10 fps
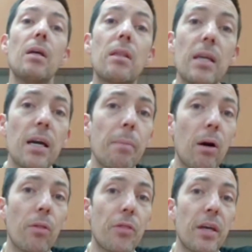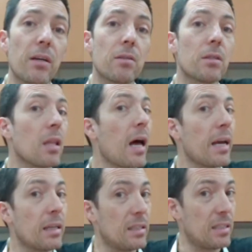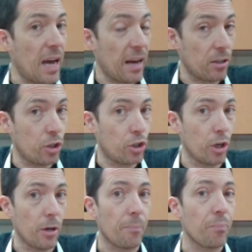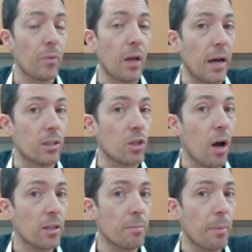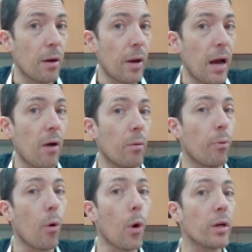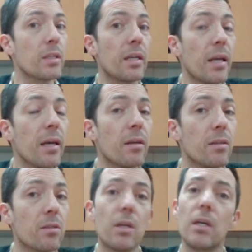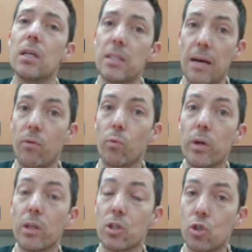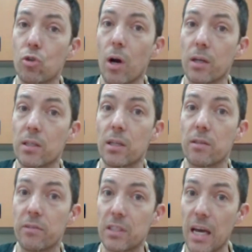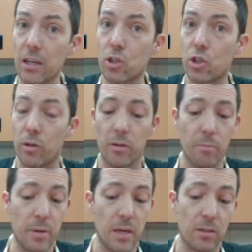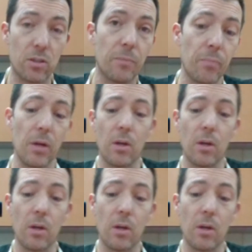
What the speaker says: Think about things like texture. I talked about how important it is to have a really strong sense of texture in the piece.